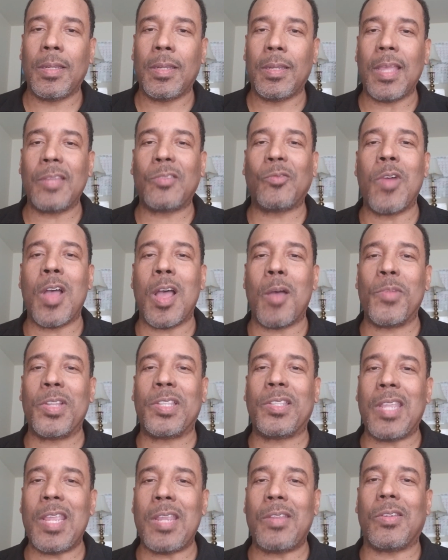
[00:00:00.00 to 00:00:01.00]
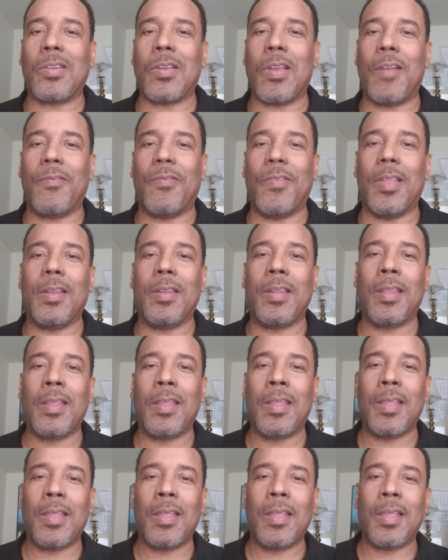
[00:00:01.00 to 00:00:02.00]
That's why I'm a teacher of it.
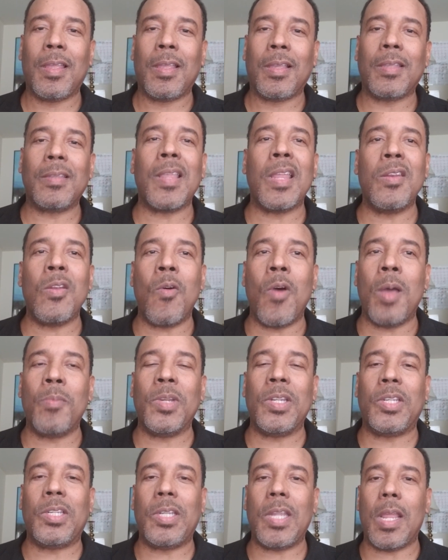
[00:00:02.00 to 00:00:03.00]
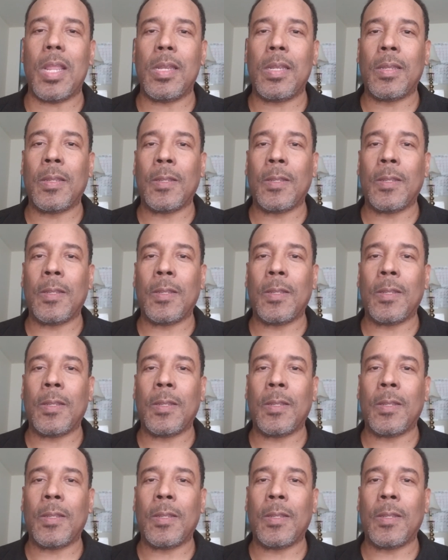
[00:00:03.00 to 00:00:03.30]
Because I know I'm the shit.